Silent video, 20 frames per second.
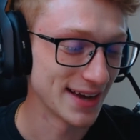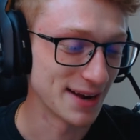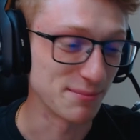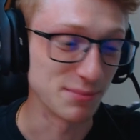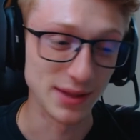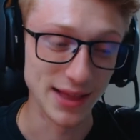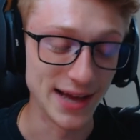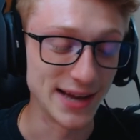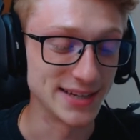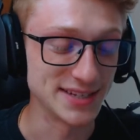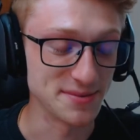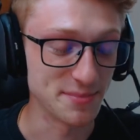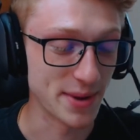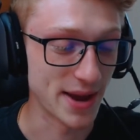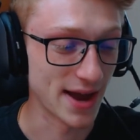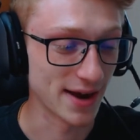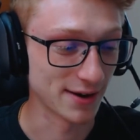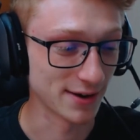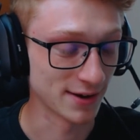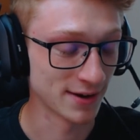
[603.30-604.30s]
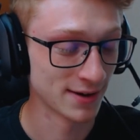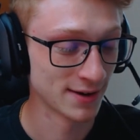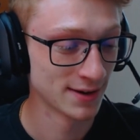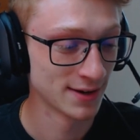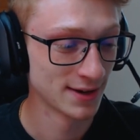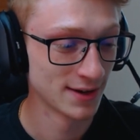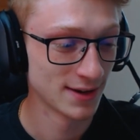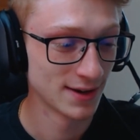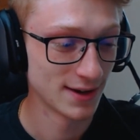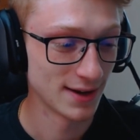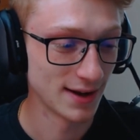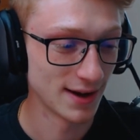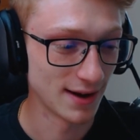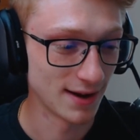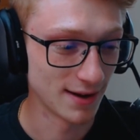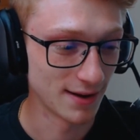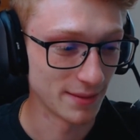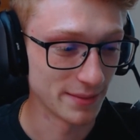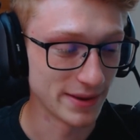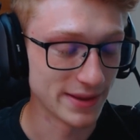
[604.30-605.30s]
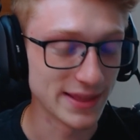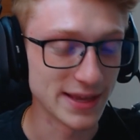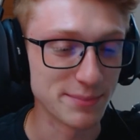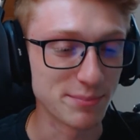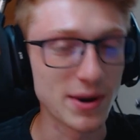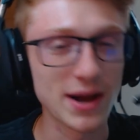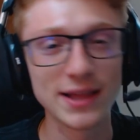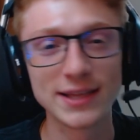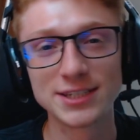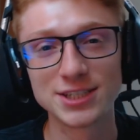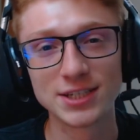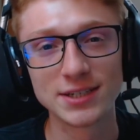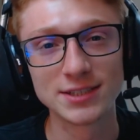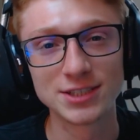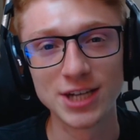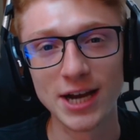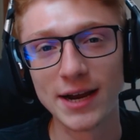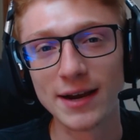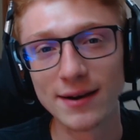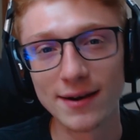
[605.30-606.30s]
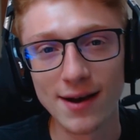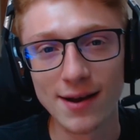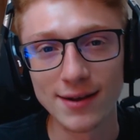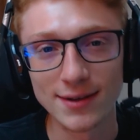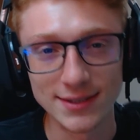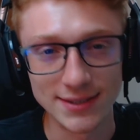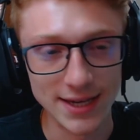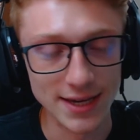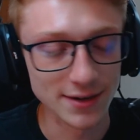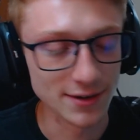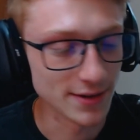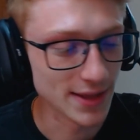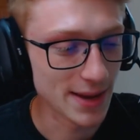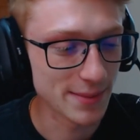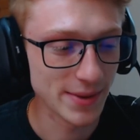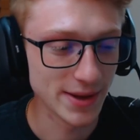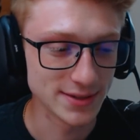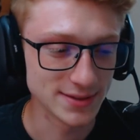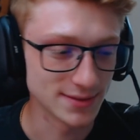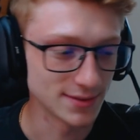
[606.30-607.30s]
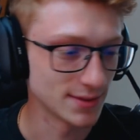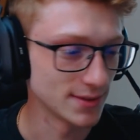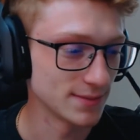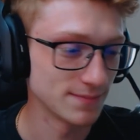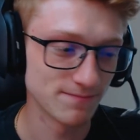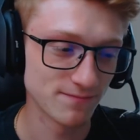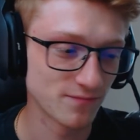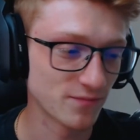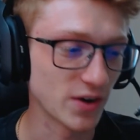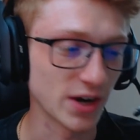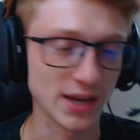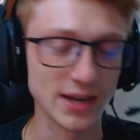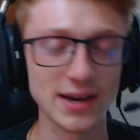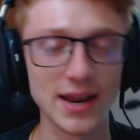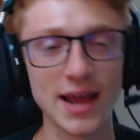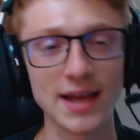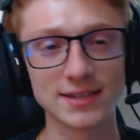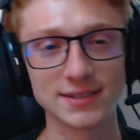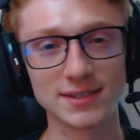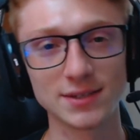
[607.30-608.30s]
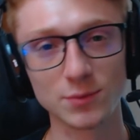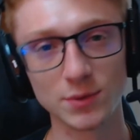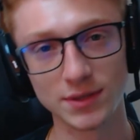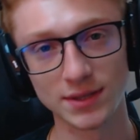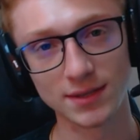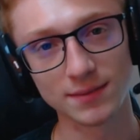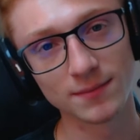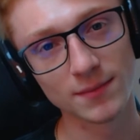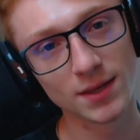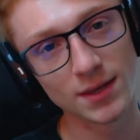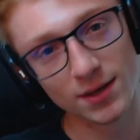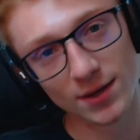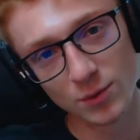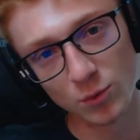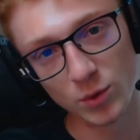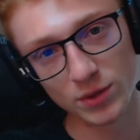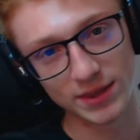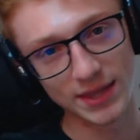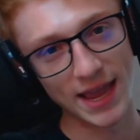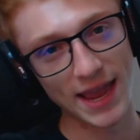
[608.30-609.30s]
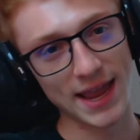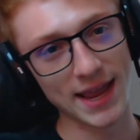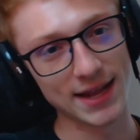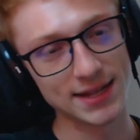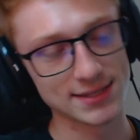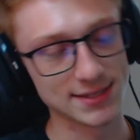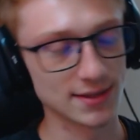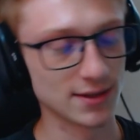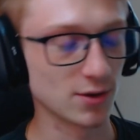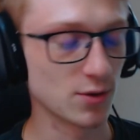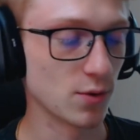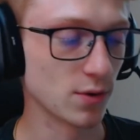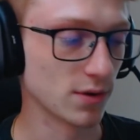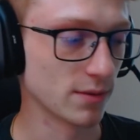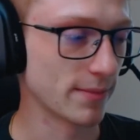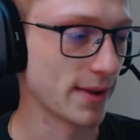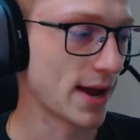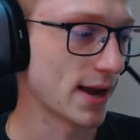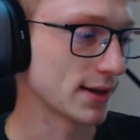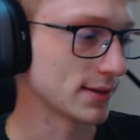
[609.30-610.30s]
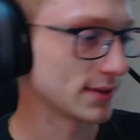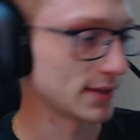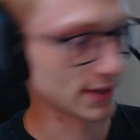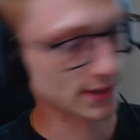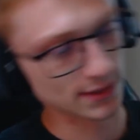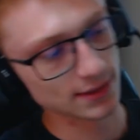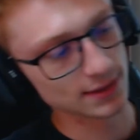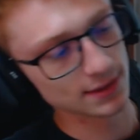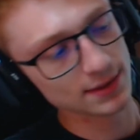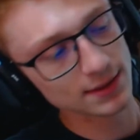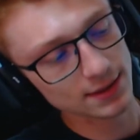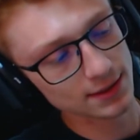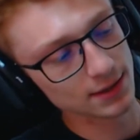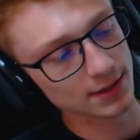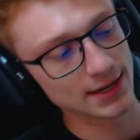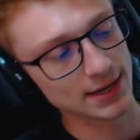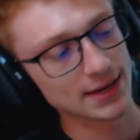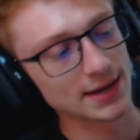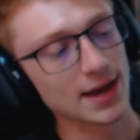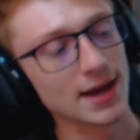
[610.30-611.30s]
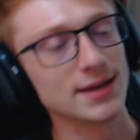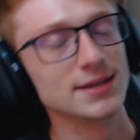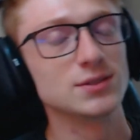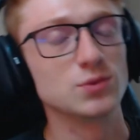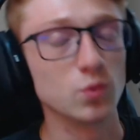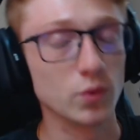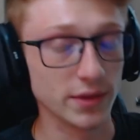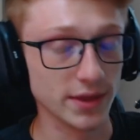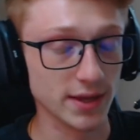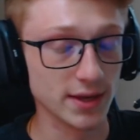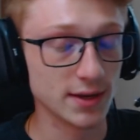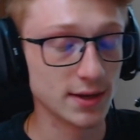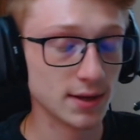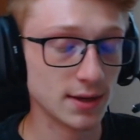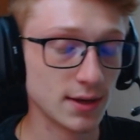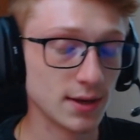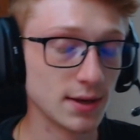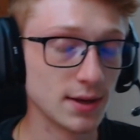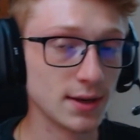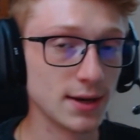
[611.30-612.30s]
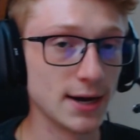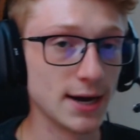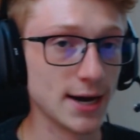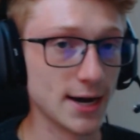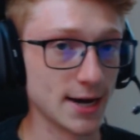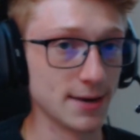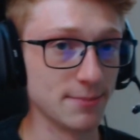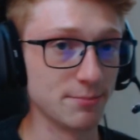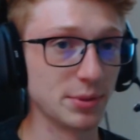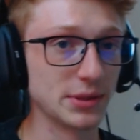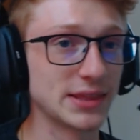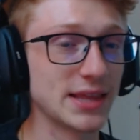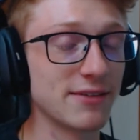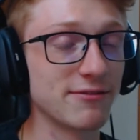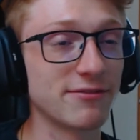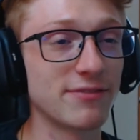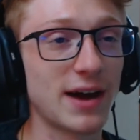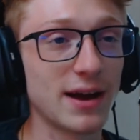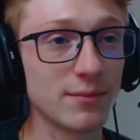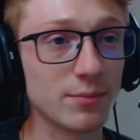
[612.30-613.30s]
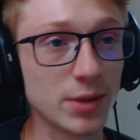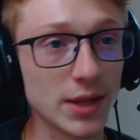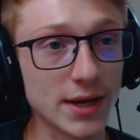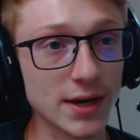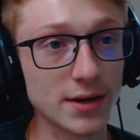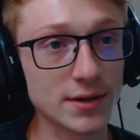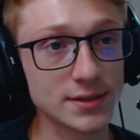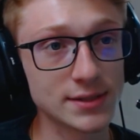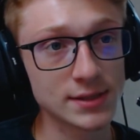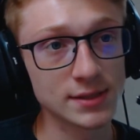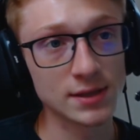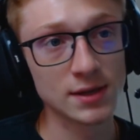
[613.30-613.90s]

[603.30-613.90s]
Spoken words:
glad he's a Packer. And then probably Jair Alexander. That man's freaking nasty with the hands and the cornerback, looking nice with it. But then 5 players